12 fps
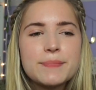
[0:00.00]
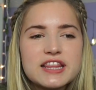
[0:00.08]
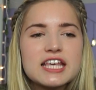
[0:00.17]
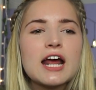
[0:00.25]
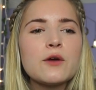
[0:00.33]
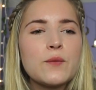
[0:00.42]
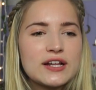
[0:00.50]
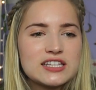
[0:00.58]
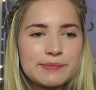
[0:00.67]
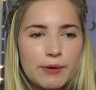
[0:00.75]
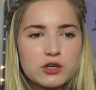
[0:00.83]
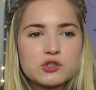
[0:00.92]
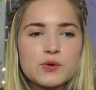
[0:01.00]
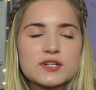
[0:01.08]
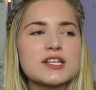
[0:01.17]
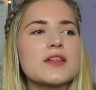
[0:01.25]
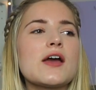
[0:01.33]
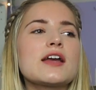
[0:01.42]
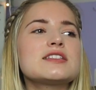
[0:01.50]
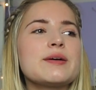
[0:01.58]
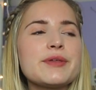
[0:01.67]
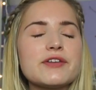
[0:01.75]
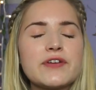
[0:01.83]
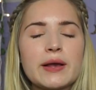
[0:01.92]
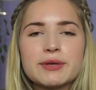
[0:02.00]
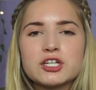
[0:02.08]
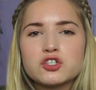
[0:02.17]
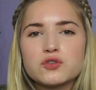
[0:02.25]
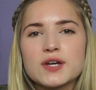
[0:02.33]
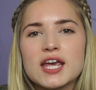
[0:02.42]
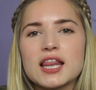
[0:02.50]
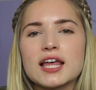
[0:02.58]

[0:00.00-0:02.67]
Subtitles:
But then I read some posts where it said like some of the family tree,